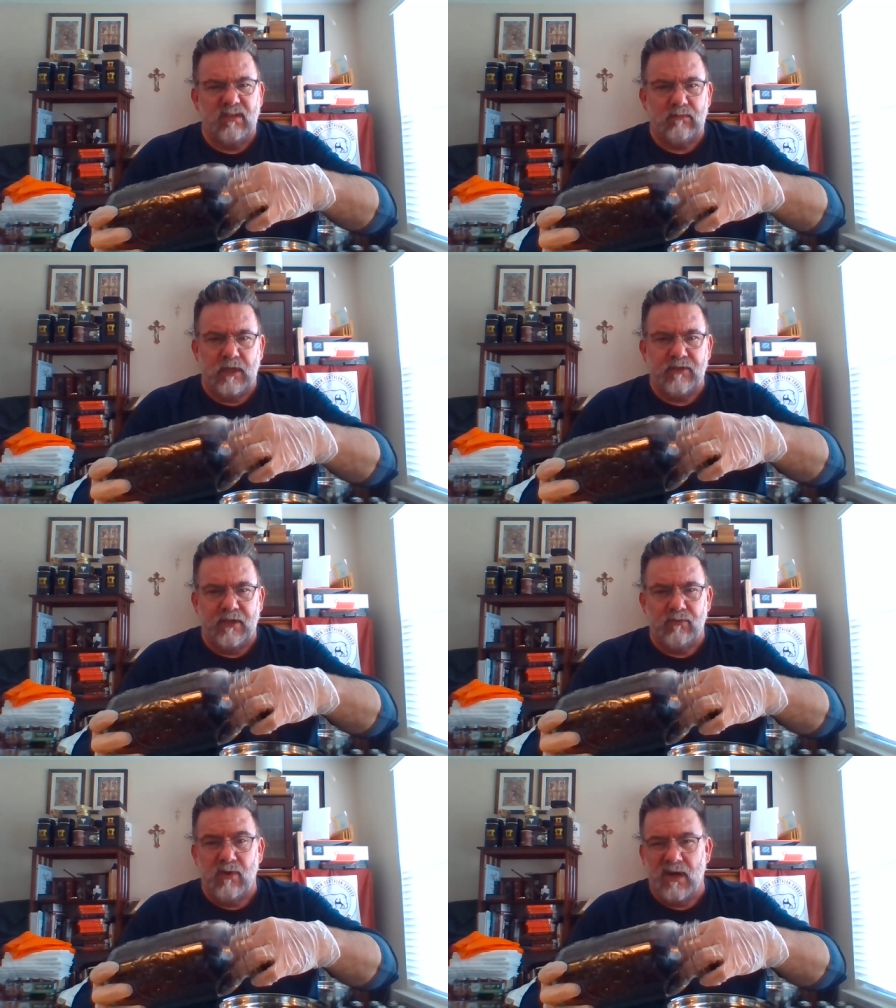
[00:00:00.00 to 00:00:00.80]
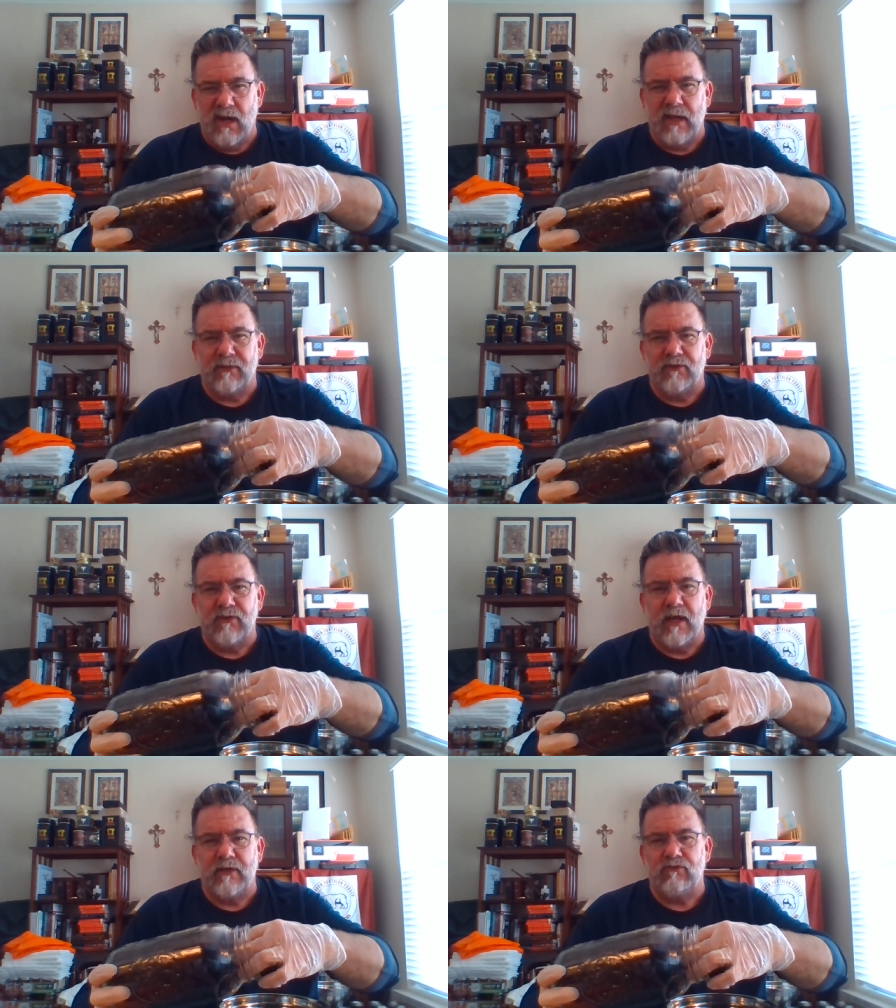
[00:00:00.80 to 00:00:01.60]
they tend to run hot. There's a
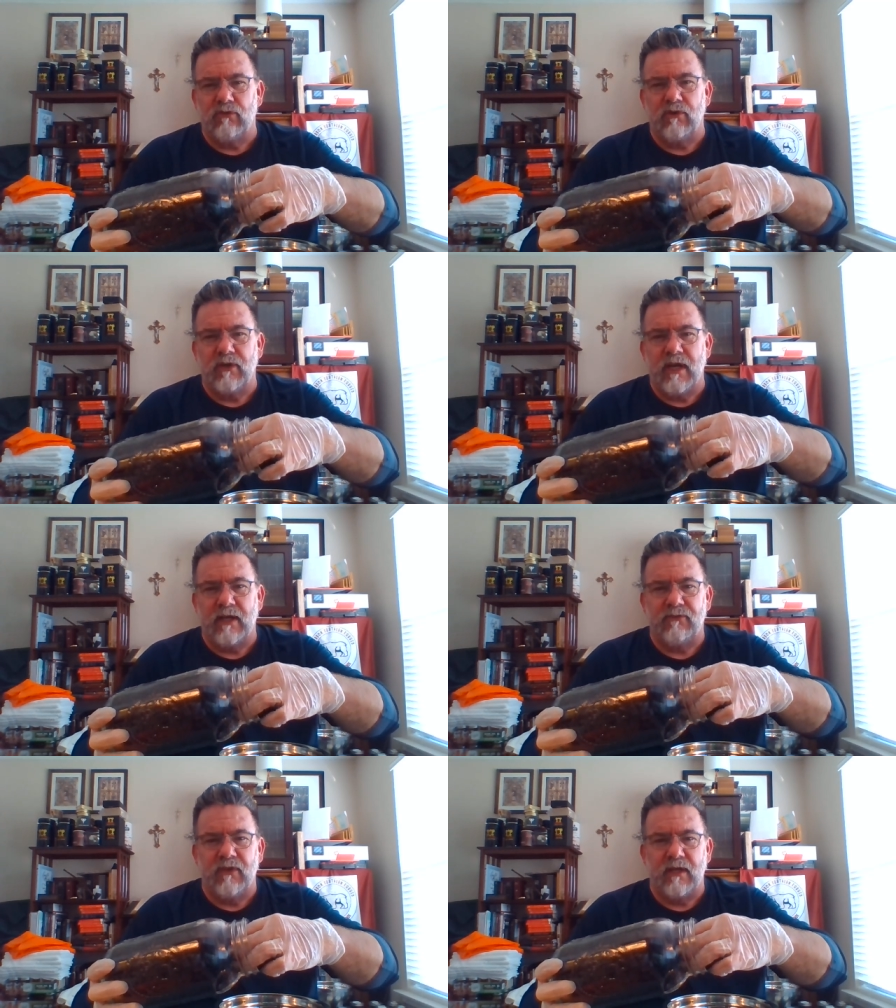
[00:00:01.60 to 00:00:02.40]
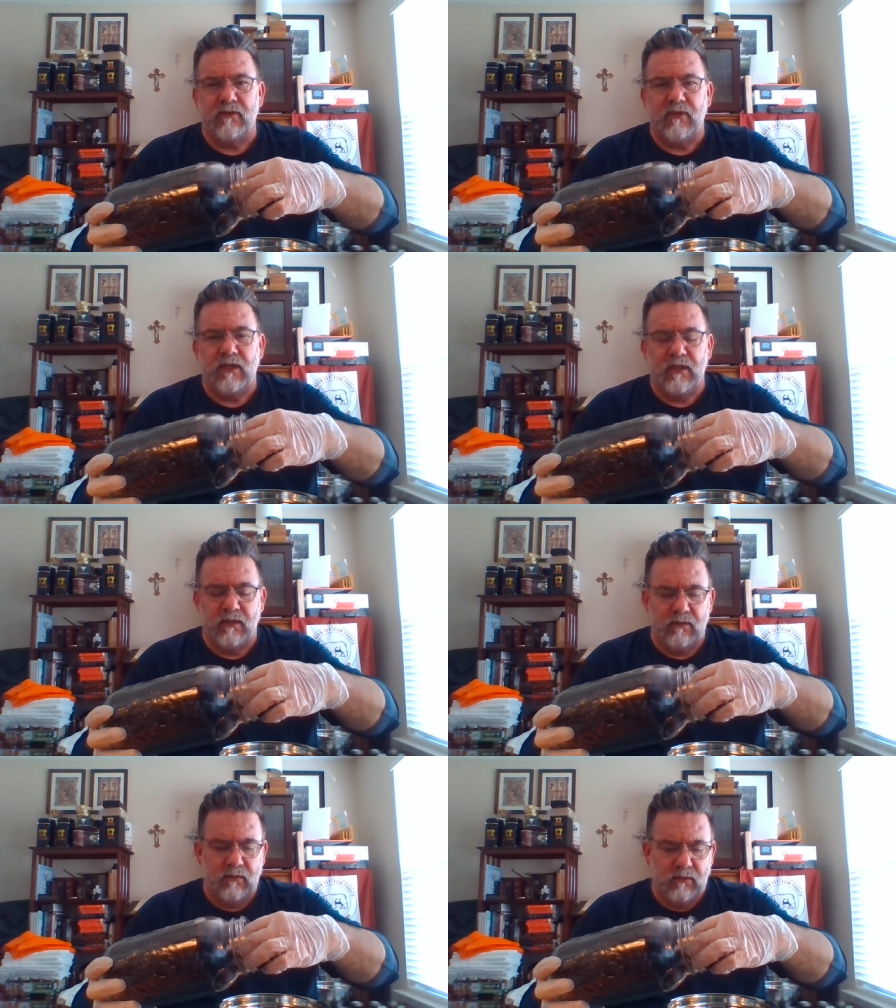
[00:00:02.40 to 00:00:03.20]
high sugar content in